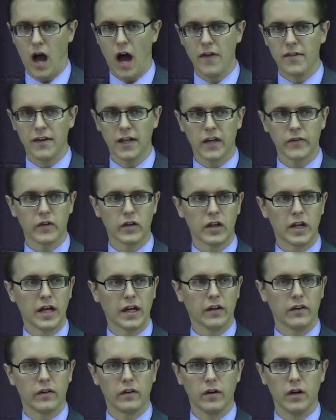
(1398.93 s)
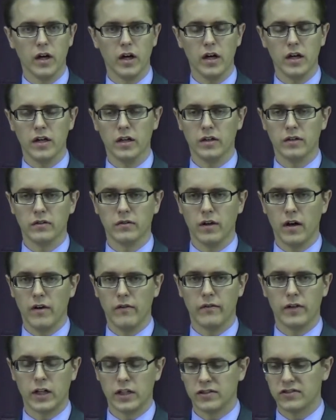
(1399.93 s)
I think of it like in
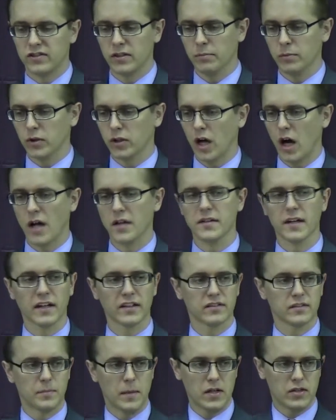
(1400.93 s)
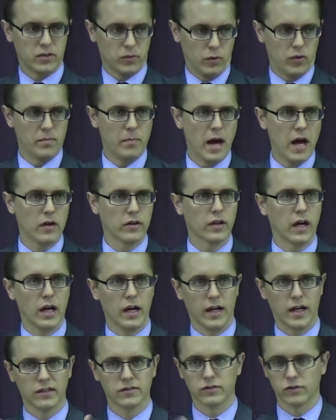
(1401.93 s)
a very simple context, especially with Malachi.
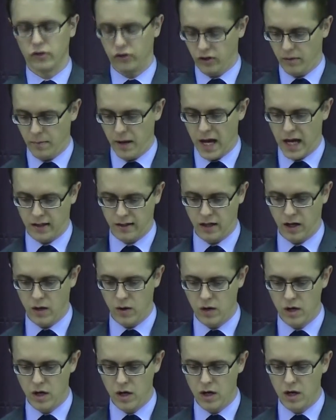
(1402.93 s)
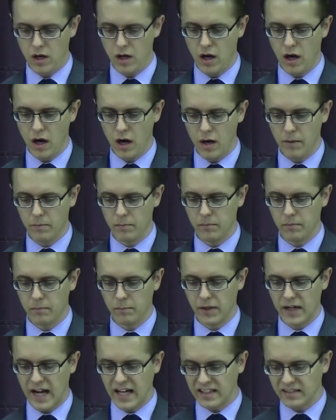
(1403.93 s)
I guess they're in the back now. Um,
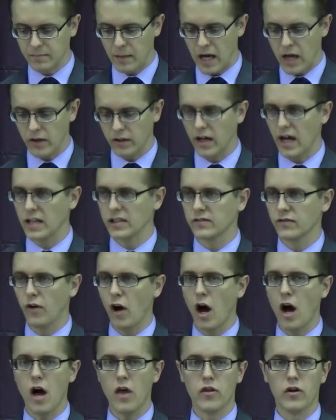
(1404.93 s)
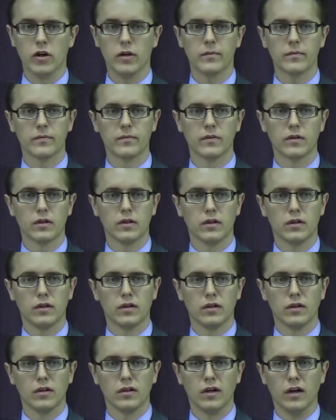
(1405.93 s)
but as Malachi's father,
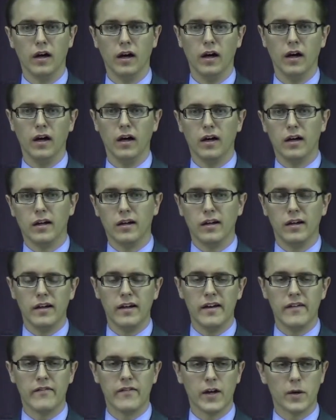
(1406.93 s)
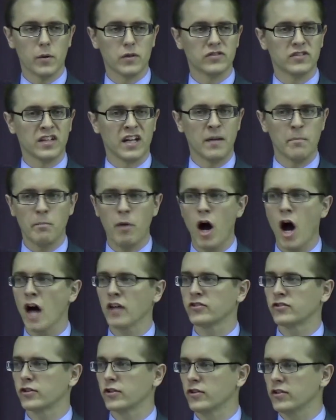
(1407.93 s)
uh, if there was an
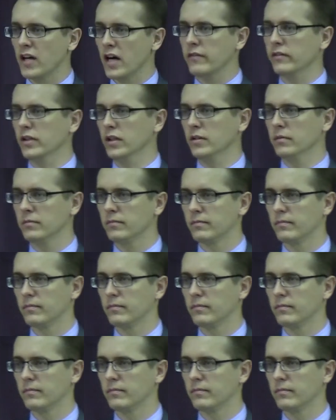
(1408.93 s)
imposter Devin,